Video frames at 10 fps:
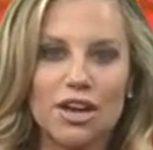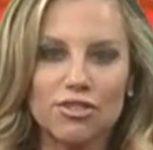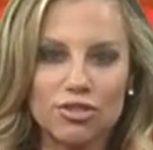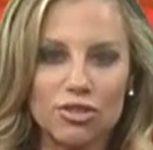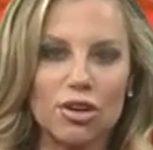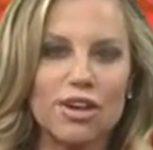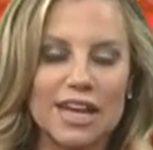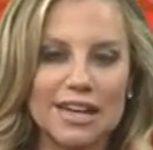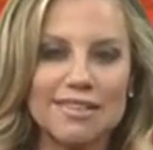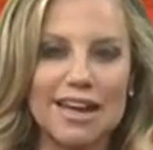
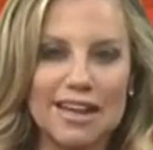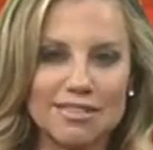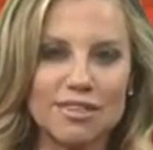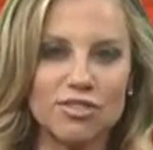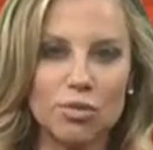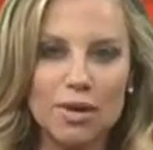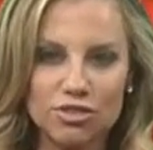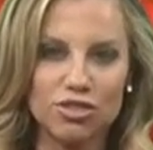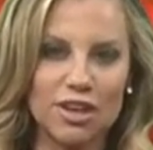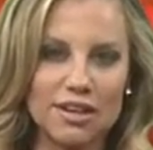starting to ask this
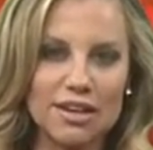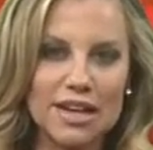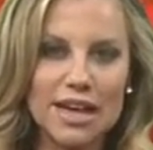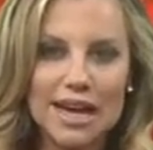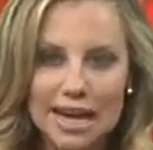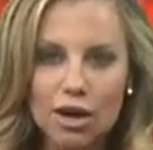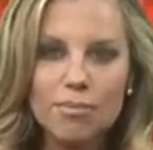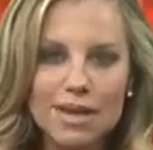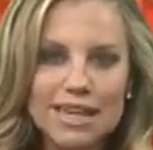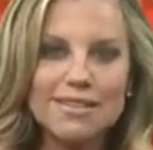question how
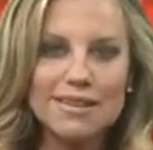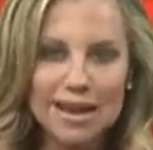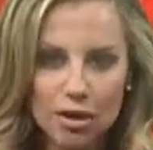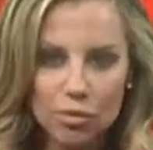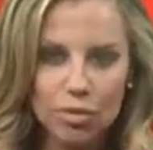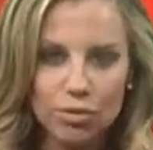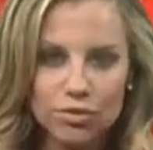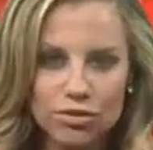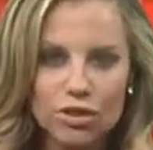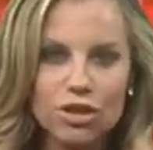many
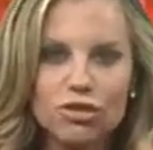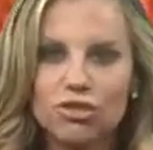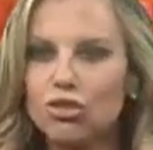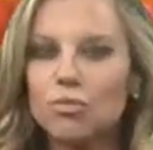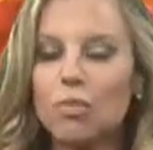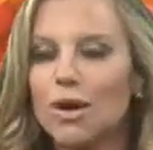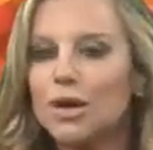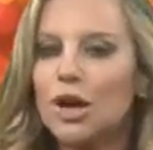towels should one